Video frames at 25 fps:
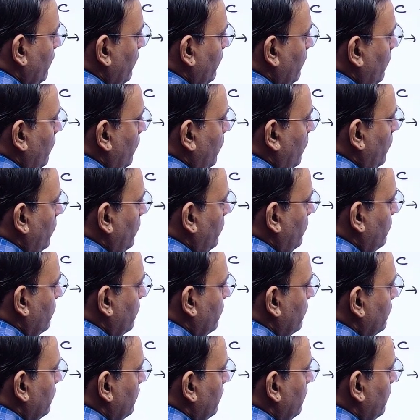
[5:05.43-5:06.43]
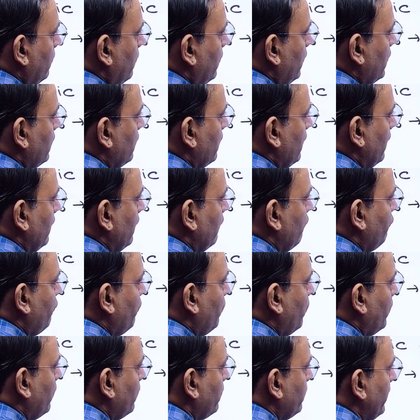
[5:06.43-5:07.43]
O. These are the
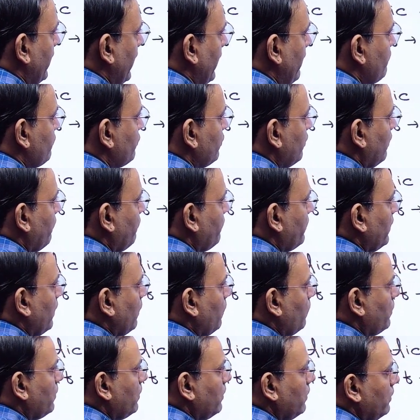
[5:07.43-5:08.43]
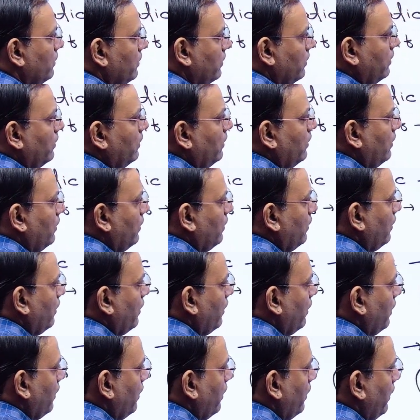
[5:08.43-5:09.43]
4 types of route
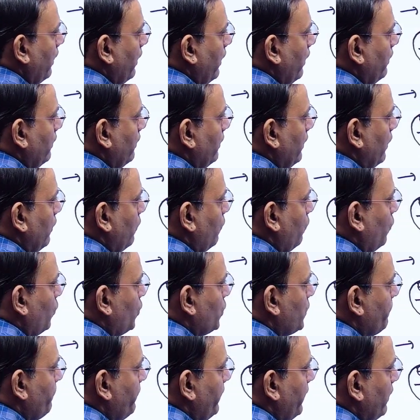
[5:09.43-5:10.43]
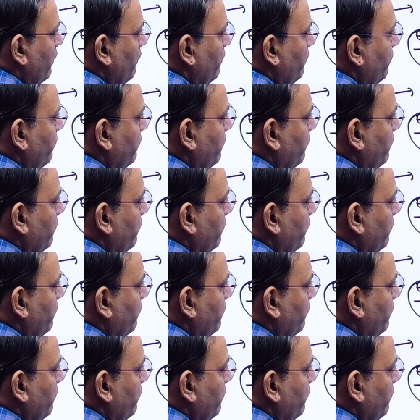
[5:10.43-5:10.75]
that OSPF